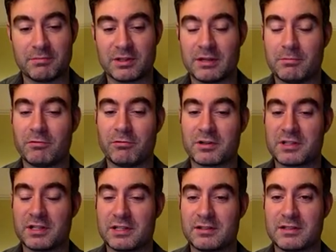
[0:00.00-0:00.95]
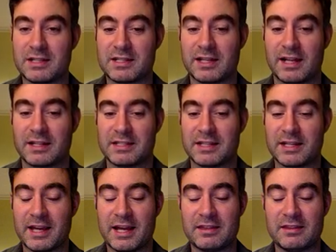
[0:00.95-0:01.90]
but then my rooks are disconnected
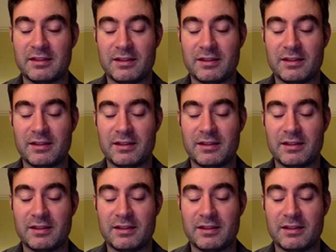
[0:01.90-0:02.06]
again,